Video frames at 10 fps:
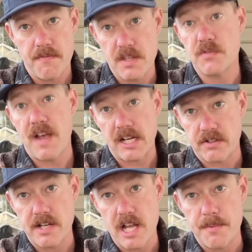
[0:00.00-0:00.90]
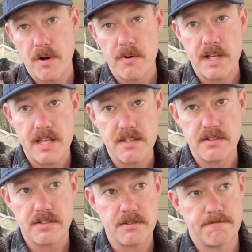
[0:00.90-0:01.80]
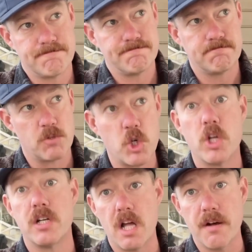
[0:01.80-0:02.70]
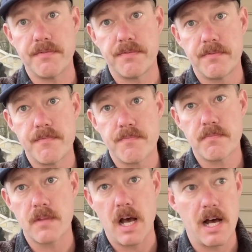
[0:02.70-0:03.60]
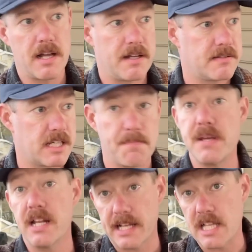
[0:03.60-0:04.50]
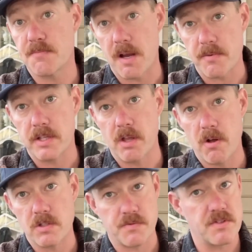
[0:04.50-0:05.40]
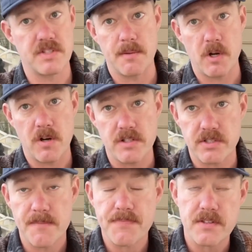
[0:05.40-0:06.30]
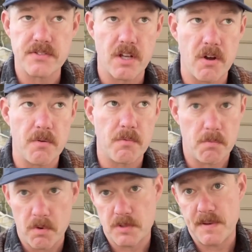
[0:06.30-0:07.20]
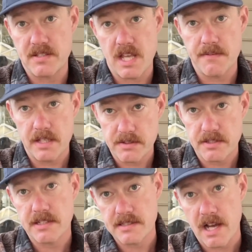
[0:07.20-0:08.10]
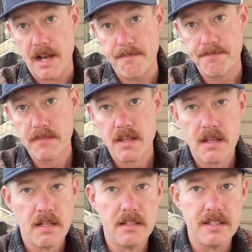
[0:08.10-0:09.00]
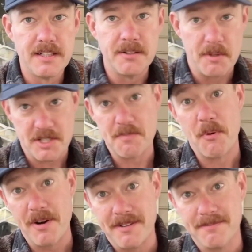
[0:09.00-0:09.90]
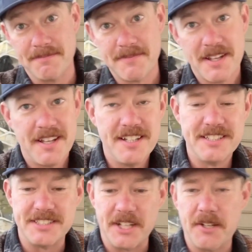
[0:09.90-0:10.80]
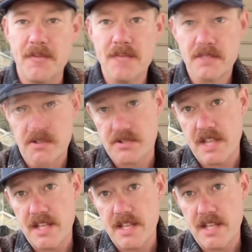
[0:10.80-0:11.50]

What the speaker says: factory ammo is good enough to compete against my reloads for the same cost. So what's my savings? Time, which is important. So stay